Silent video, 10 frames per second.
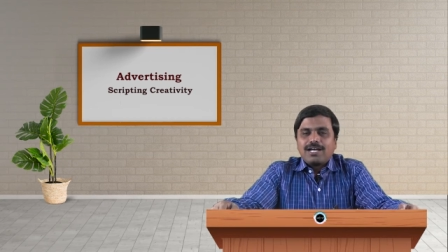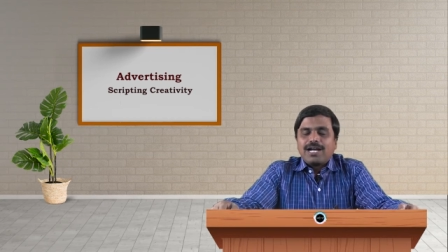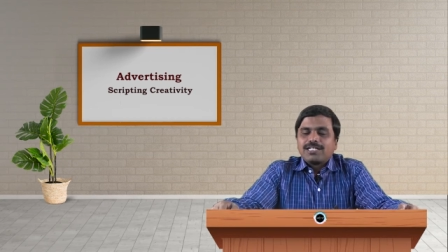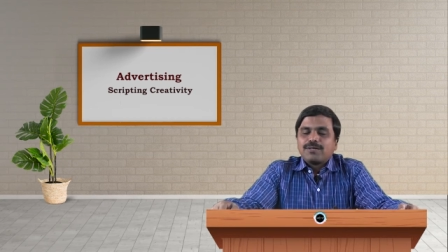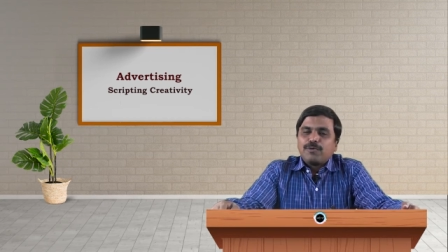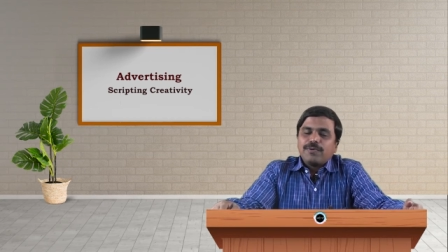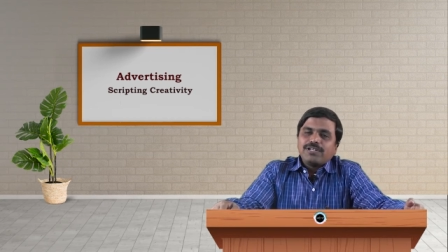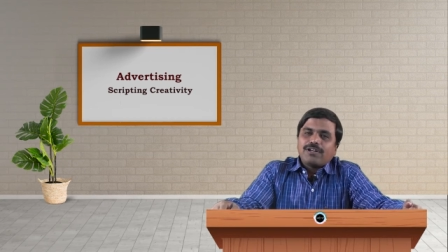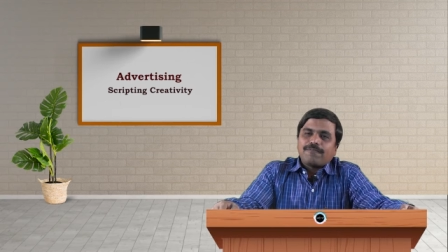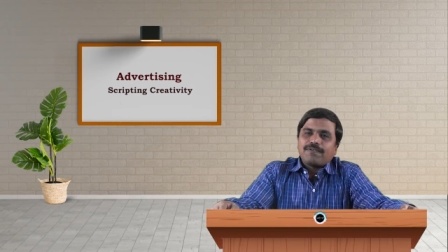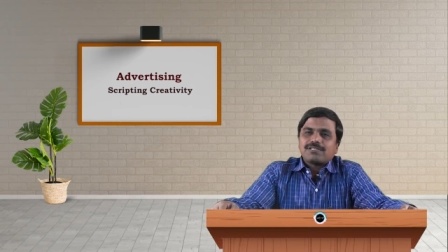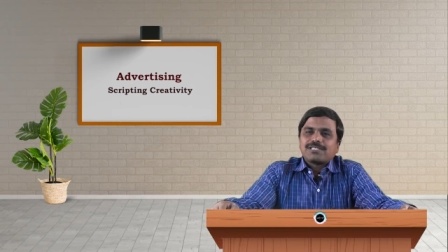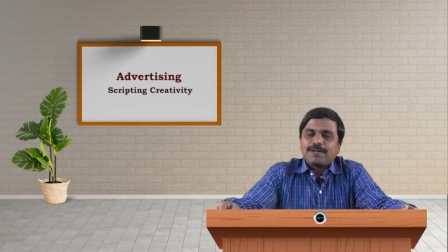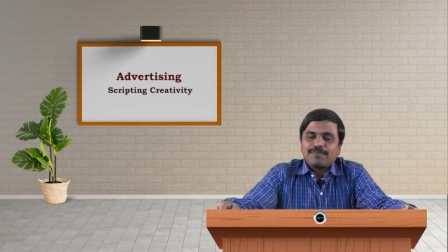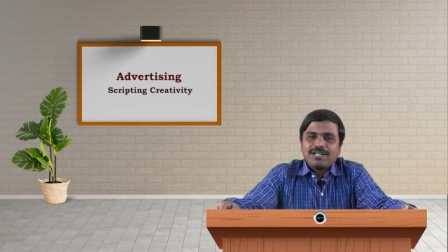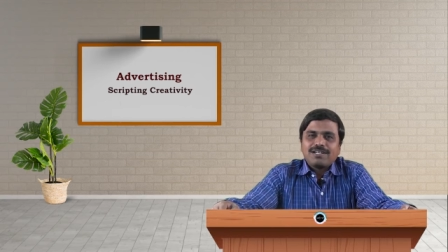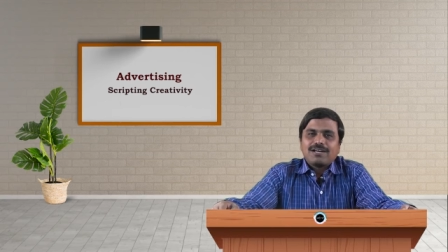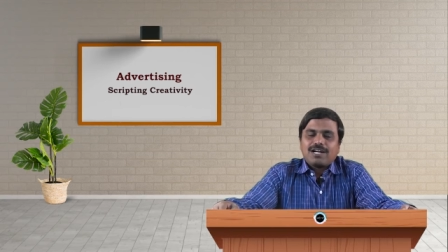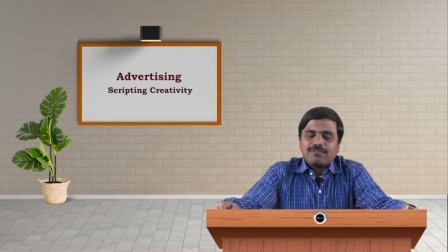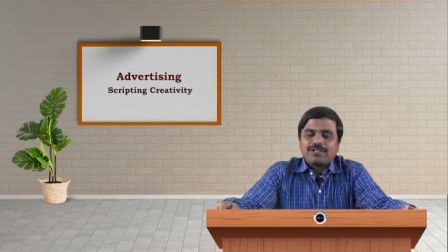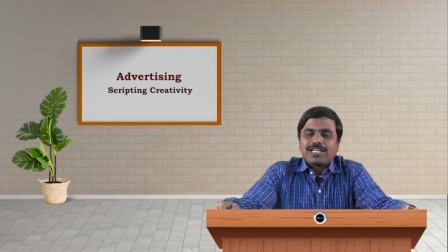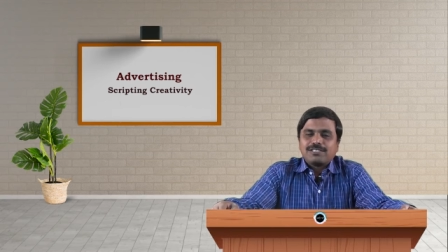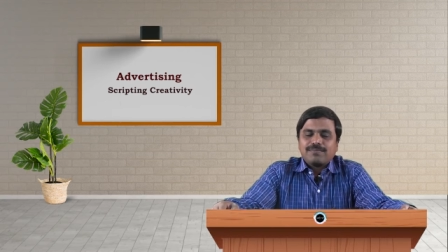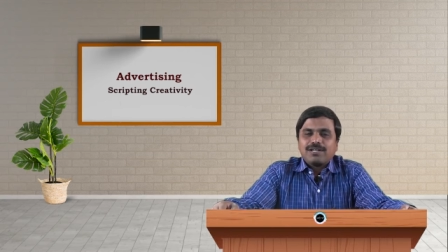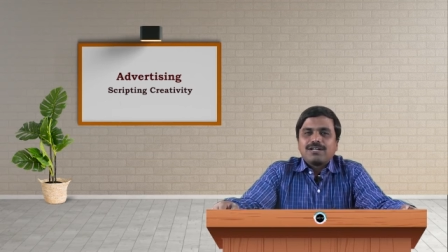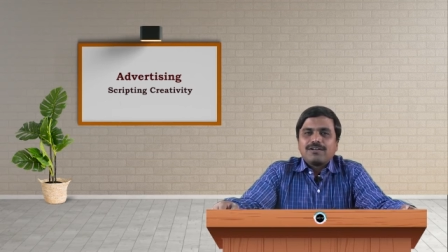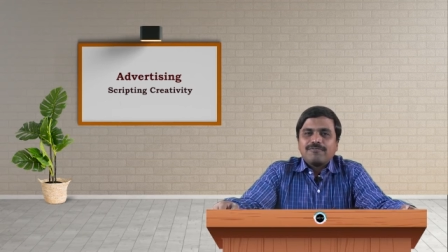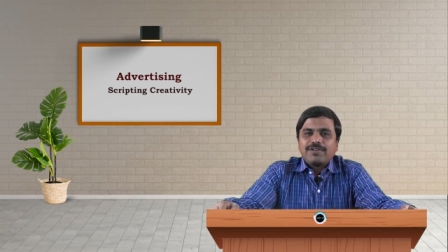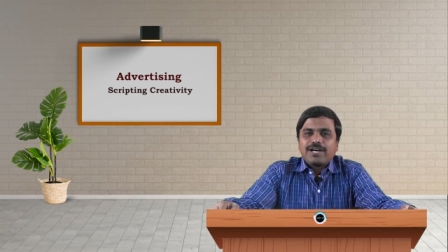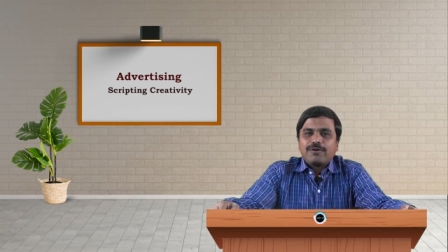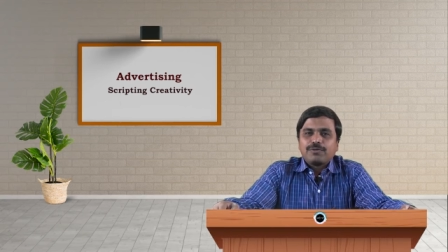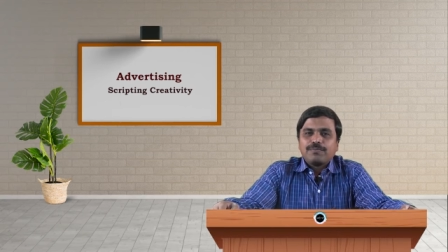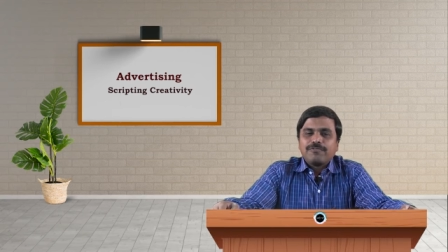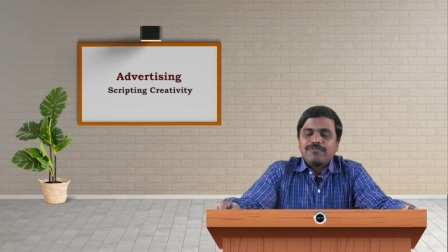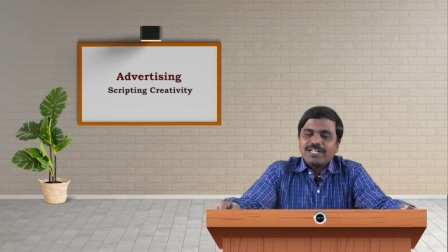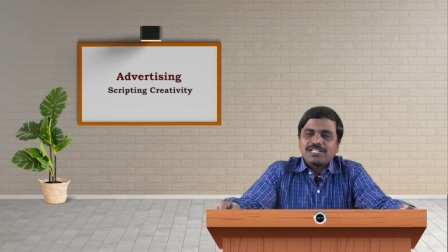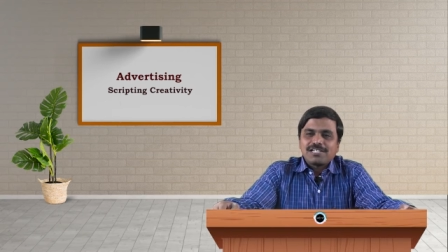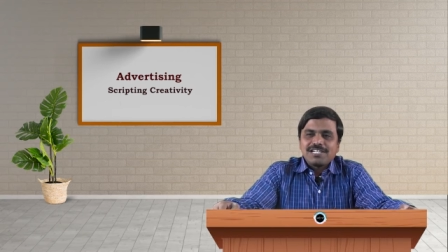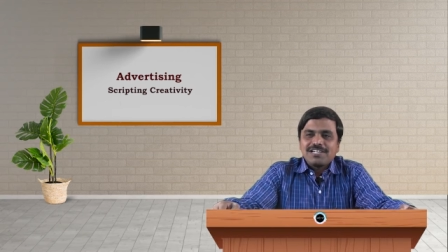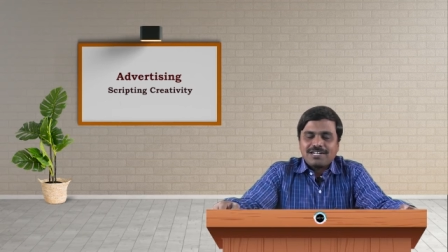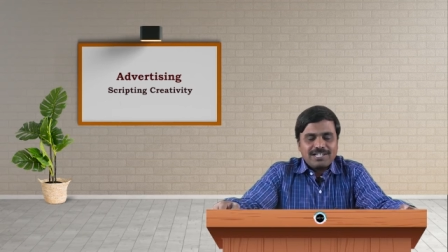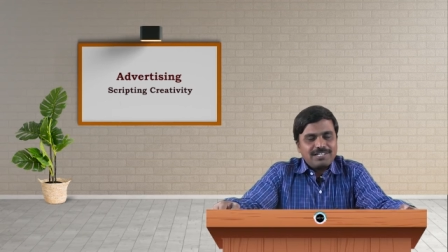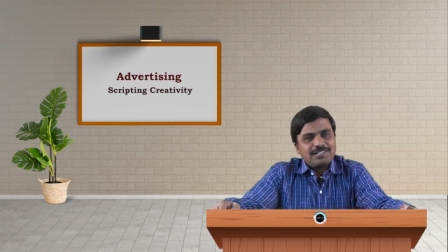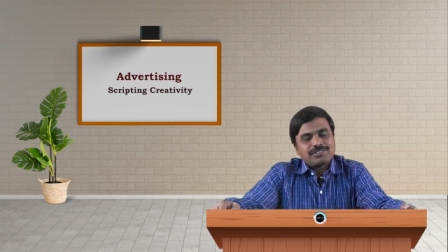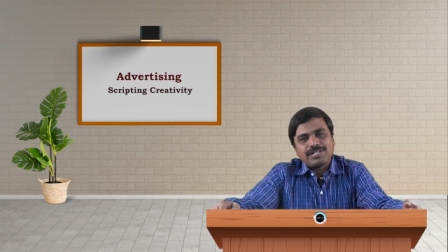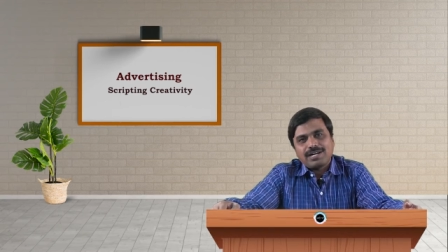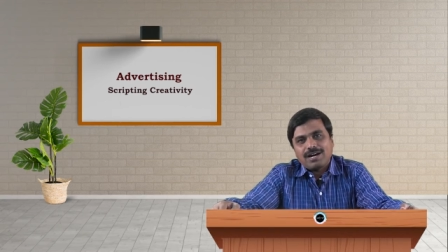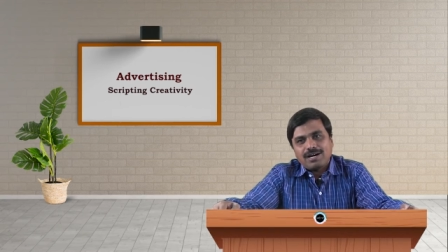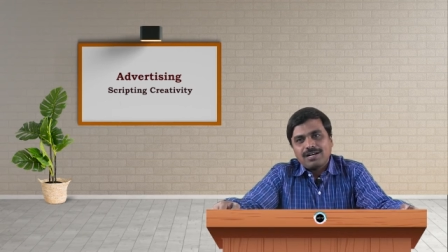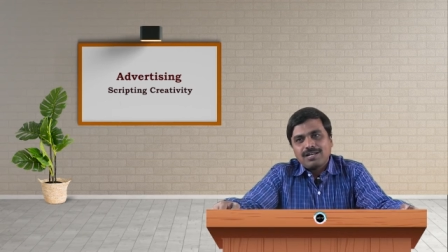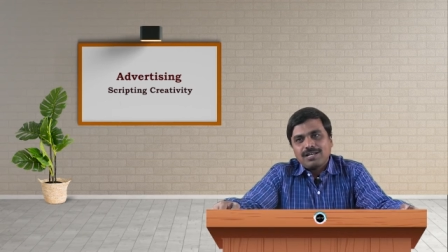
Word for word: At the moment of scripting advertisement, we have to be very clear in this regard.